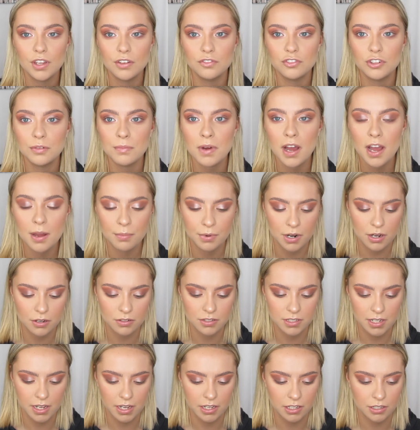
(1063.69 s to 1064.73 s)
For my
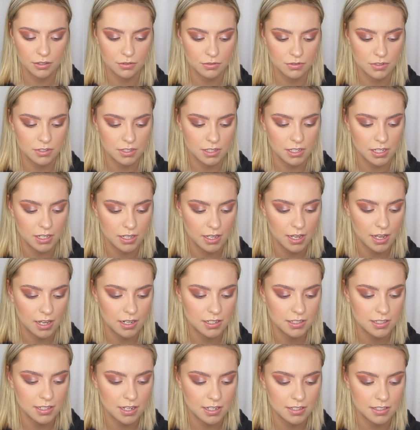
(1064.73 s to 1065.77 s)
eyebrows, I use the
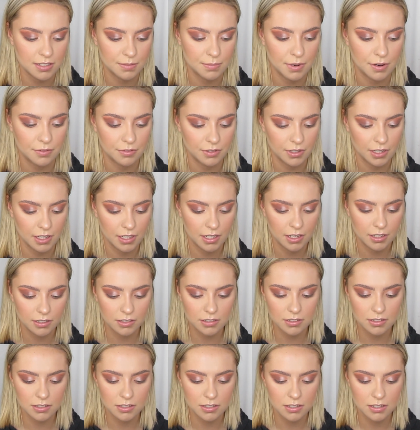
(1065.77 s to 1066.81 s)
Anastasia Beverly
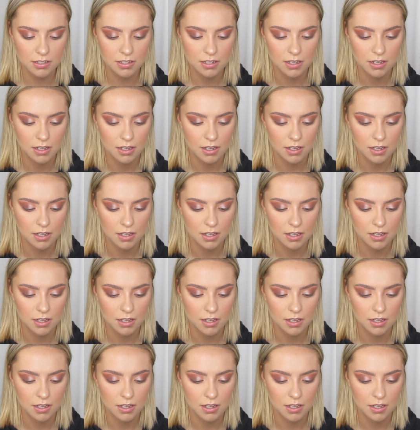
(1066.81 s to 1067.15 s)
Hills